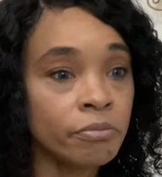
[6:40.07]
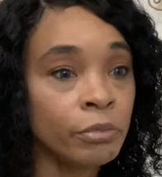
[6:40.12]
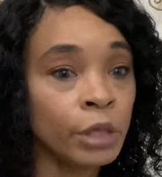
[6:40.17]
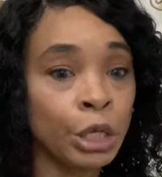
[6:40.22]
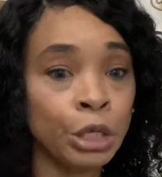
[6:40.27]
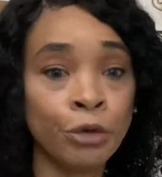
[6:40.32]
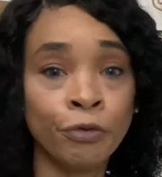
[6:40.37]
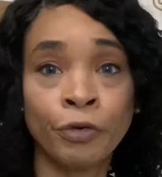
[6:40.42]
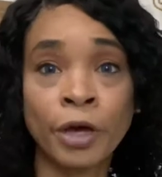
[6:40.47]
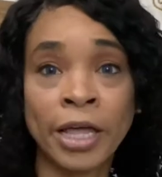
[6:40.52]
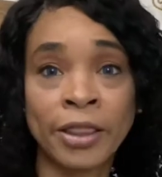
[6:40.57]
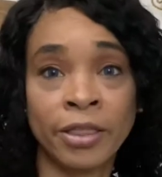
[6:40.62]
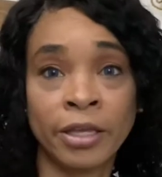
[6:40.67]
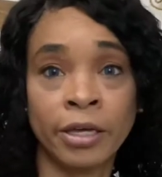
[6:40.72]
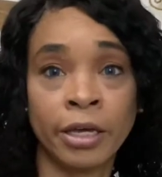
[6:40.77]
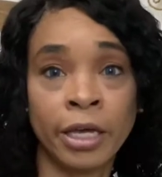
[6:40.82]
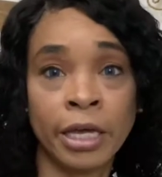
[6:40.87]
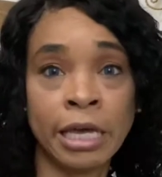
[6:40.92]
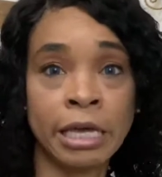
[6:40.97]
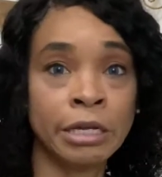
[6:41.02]
You've got
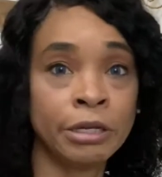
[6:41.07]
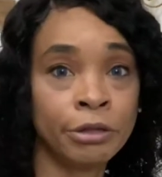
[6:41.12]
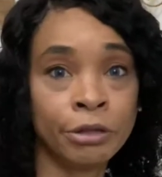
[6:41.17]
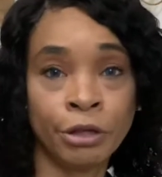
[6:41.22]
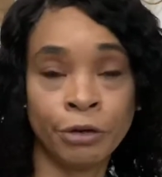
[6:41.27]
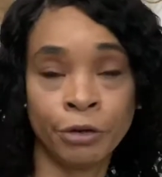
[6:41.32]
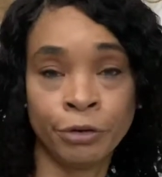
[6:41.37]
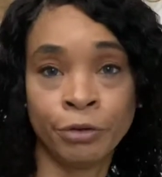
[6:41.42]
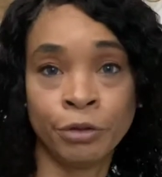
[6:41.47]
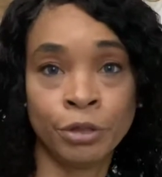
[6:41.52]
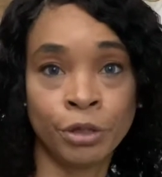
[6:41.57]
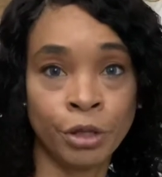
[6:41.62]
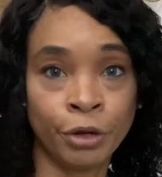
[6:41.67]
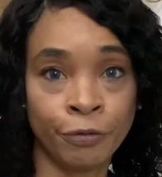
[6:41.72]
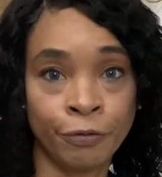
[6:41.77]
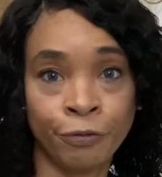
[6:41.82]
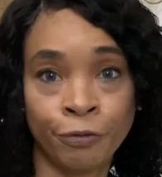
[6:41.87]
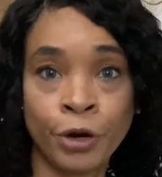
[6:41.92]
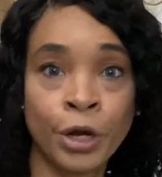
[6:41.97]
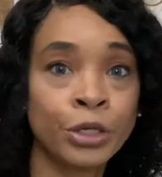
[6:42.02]

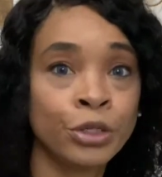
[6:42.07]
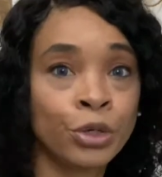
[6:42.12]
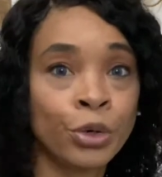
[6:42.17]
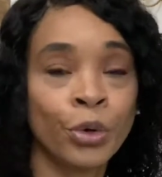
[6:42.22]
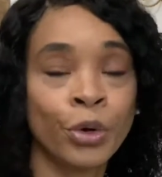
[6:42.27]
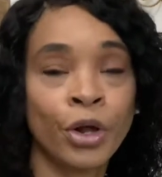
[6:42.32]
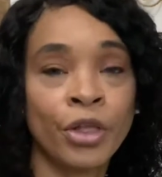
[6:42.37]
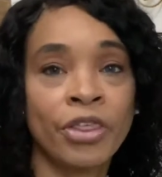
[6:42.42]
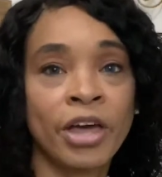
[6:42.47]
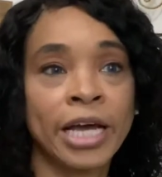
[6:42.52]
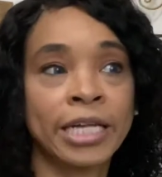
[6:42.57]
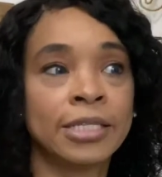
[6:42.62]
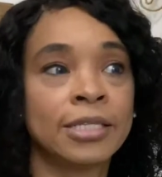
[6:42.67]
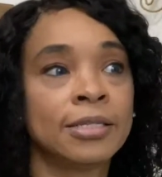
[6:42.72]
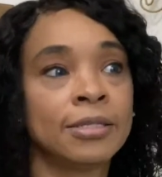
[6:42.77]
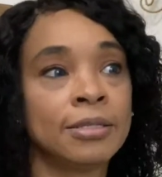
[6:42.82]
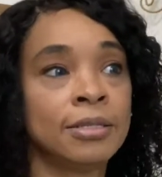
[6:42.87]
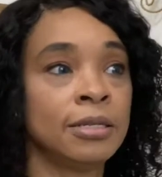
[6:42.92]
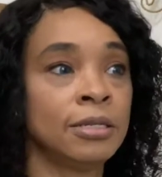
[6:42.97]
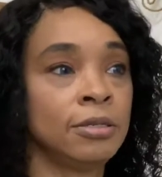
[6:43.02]
the front door
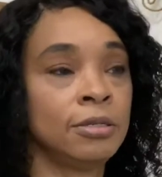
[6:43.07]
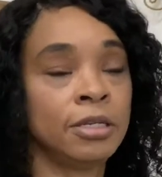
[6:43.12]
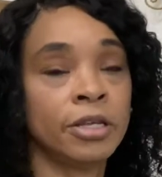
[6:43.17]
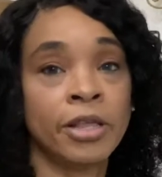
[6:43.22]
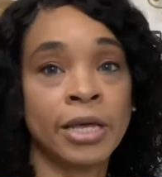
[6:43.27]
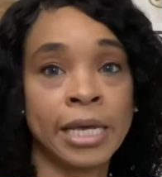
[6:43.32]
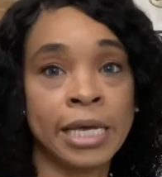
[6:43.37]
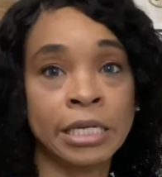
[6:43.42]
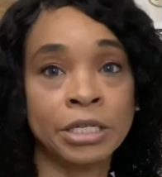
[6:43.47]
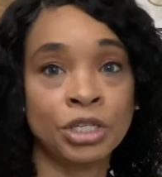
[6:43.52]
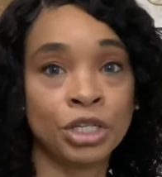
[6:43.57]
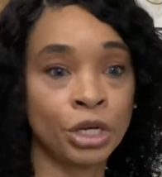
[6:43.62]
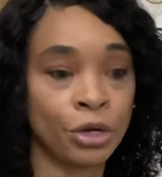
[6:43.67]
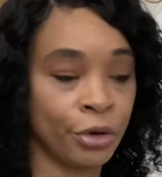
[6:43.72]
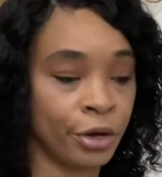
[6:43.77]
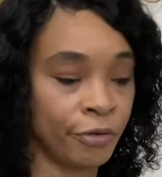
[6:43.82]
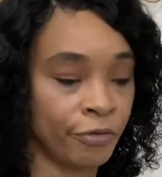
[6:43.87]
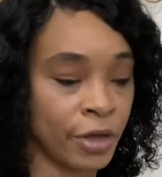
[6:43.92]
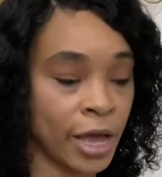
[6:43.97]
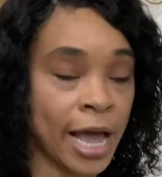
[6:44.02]
that's to the
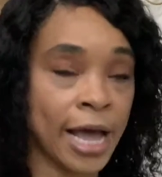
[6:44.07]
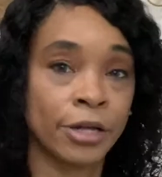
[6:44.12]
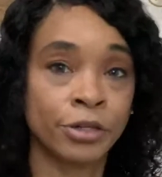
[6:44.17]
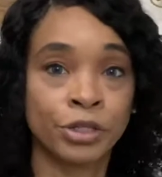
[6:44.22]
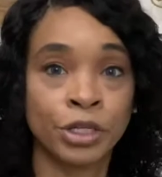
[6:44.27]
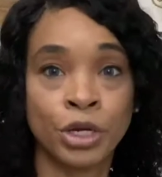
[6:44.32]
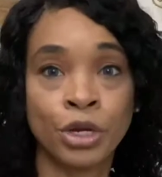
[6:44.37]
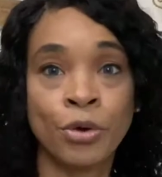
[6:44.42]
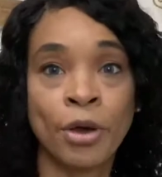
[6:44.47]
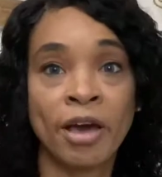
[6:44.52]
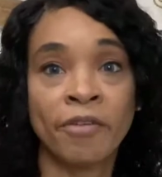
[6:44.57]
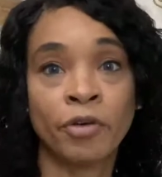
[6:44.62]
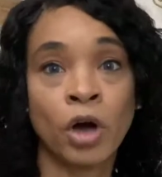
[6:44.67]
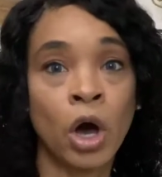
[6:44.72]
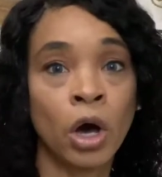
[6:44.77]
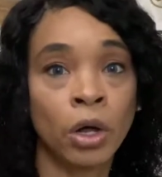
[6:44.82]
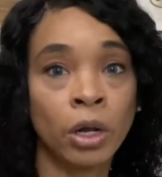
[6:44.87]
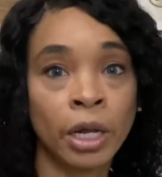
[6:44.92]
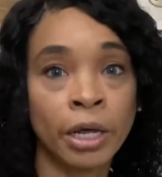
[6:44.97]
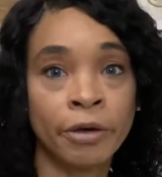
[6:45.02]
interior of the house, and you have
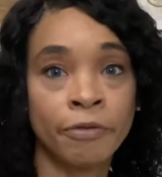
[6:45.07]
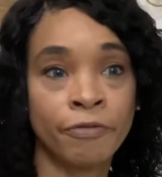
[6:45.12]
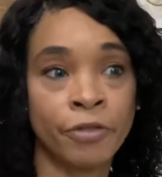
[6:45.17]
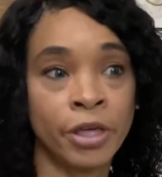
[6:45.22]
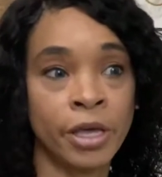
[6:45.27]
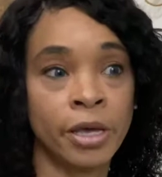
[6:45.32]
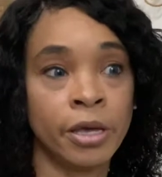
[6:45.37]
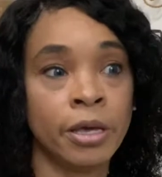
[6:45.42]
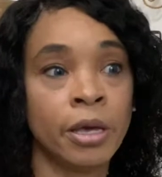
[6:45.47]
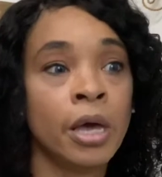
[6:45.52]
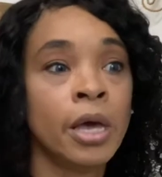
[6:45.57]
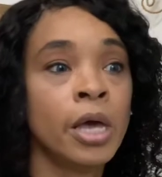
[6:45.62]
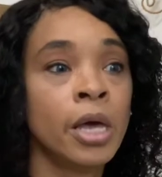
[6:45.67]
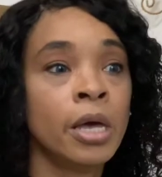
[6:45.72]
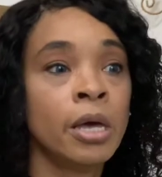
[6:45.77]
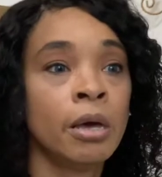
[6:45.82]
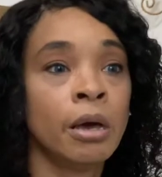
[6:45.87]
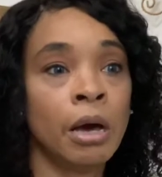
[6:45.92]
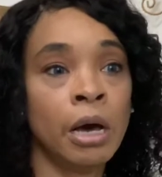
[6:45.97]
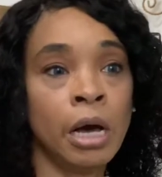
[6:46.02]
all of the
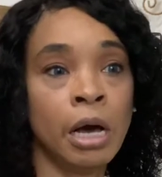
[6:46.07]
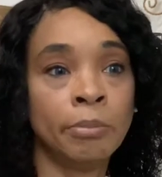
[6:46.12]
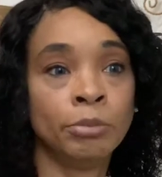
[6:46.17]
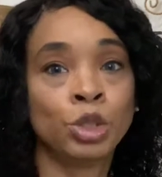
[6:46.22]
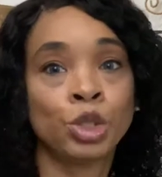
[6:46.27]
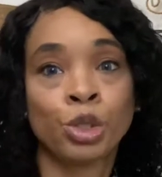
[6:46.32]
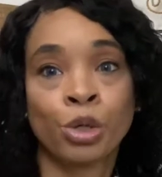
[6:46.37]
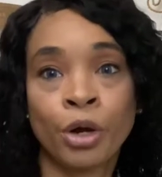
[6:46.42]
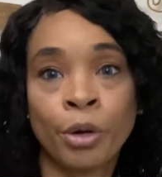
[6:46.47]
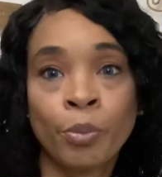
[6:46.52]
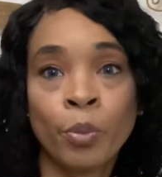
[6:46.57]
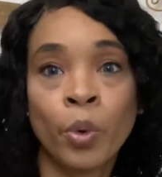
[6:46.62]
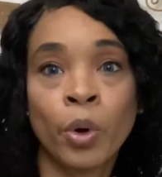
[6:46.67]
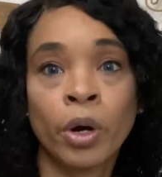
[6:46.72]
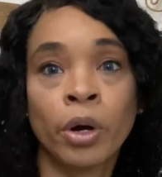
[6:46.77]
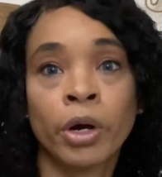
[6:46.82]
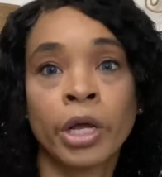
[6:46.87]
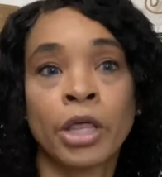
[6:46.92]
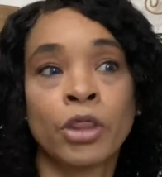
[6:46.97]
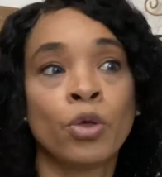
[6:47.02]
trim
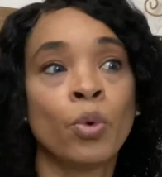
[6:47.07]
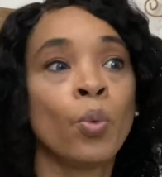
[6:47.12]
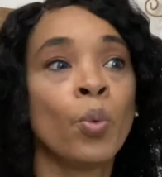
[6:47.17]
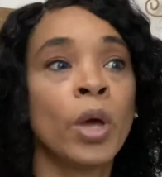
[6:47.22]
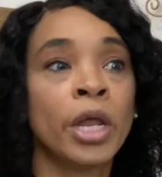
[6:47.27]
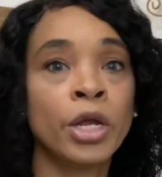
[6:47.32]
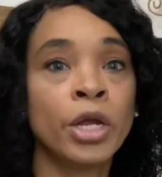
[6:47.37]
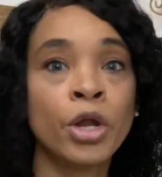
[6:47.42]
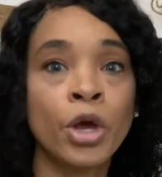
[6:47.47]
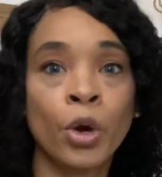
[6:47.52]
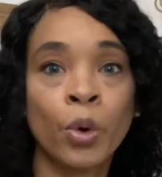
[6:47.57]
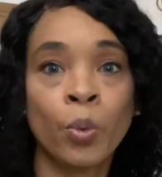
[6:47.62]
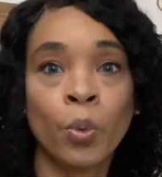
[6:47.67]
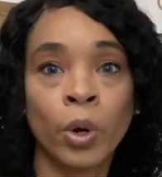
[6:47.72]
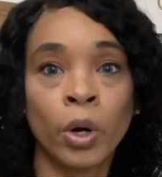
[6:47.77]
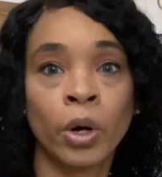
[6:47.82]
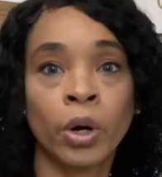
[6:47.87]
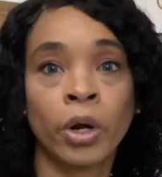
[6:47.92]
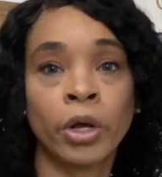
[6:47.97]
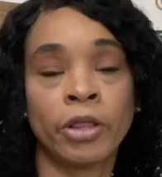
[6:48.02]
work and the window
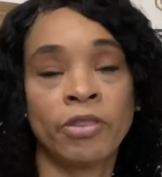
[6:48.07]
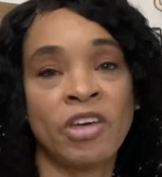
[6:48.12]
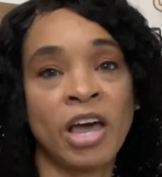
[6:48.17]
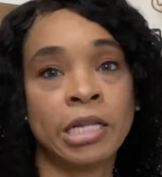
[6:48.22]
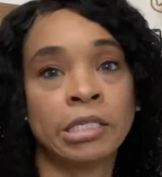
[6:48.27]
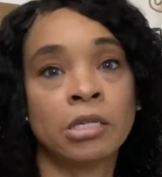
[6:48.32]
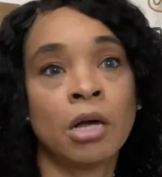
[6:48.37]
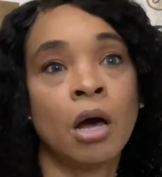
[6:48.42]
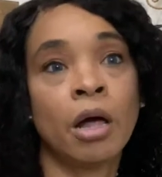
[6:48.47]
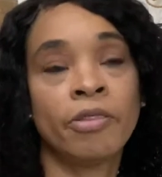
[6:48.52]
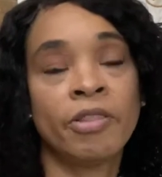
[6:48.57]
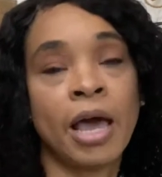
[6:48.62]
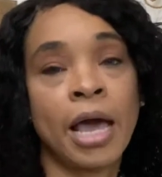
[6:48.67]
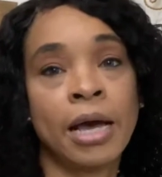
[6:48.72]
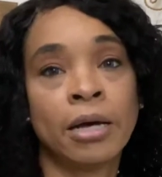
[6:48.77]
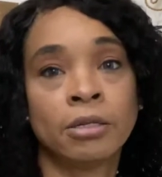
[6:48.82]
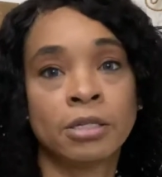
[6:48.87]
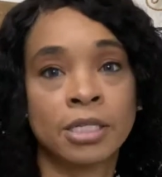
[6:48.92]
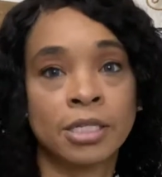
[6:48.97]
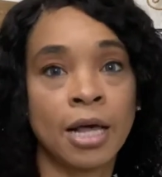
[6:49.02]
work that's on the
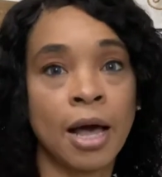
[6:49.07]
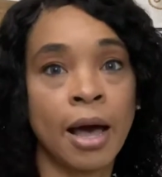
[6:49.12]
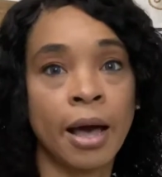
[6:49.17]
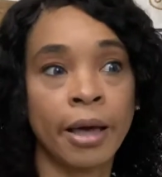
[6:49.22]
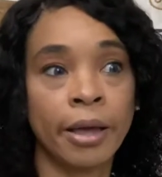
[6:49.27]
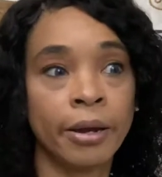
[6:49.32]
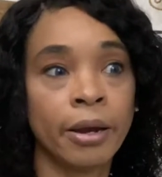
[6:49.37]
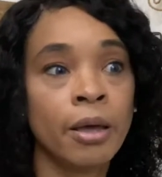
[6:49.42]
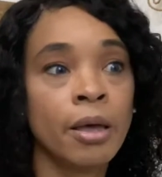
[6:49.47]
outside